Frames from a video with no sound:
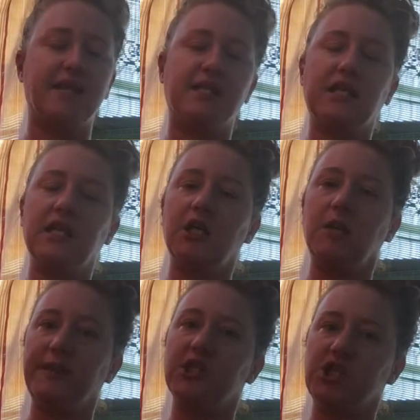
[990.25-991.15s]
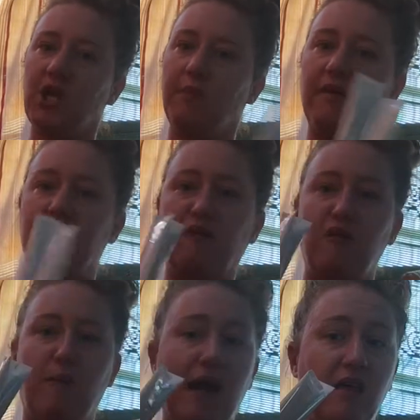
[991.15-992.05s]
it's a little bit cheaper than if
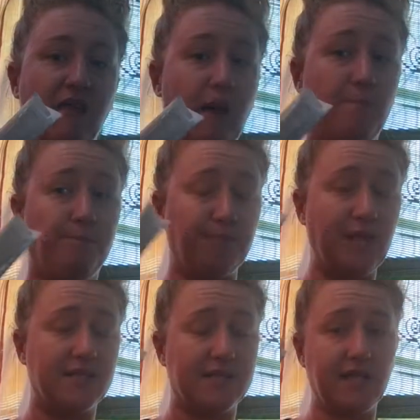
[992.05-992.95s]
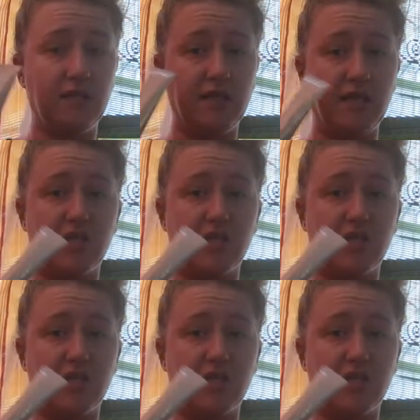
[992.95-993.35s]
you buy them singly.